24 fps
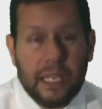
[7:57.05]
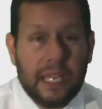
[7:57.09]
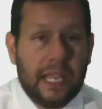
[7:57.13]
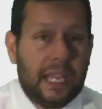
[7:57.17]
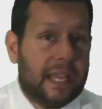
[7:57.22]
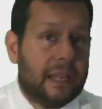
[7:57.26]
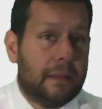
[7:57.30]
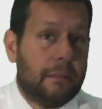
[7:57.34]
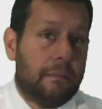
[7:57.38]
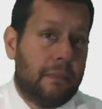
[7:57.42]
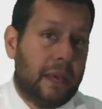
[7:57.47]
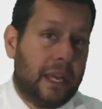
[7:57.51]

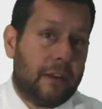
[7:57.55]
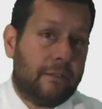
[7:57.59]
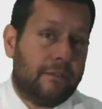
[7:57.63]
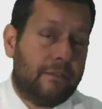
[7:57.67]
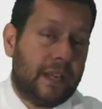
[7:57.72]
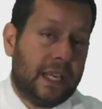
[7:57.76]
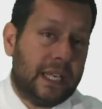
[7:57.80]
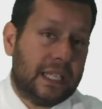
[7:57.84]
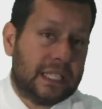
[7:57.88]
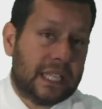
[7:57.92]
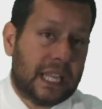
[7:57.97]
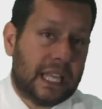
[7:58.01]
In
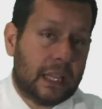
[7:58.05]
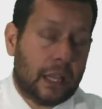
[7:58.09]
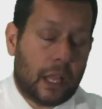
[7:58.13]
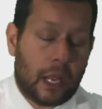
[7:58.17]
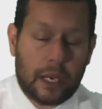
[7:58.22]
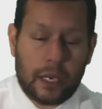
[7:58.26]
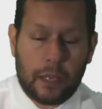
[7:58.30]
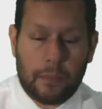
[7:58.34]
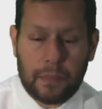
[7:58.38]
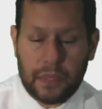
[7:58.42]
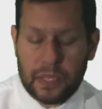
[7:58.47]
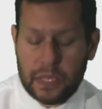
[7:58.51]
metaphase, they
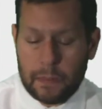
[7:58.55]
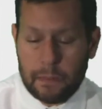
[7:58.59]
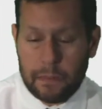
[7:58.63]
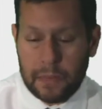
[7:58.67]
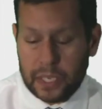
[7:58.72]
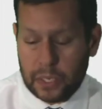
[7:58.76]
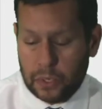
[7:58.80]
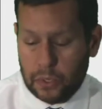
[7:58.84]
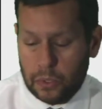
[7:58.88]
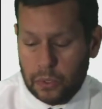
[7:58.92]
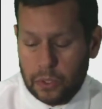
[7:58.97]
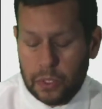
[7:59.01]
line up in the
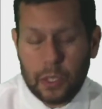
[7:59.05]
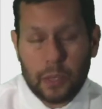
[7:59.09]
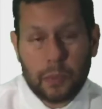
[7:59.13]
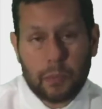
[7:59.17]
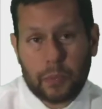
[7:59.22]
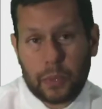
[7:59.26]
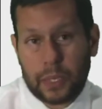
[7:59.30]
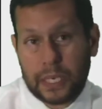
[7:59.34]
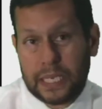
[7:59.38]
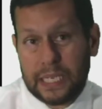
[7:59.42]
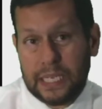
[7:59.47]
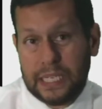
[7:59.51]
middle.
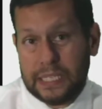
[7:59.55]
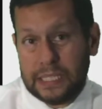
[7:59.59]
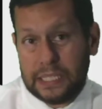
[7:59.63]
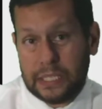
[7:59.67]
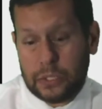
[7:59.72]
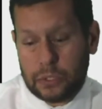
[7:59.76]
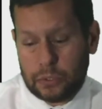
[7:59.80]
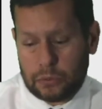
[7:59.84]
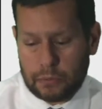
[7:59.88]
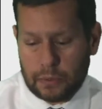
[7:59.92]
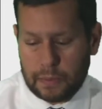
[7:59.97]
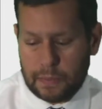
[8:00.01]
Pretty easy
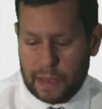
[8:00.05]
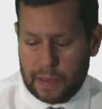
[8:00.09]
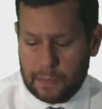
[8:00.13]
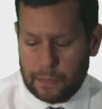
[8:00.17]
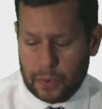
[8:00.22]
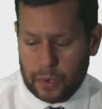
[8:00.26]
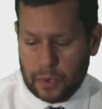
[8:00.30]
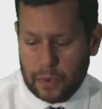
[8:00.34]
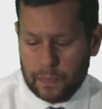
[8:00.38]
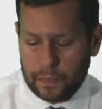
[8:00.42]
to remember.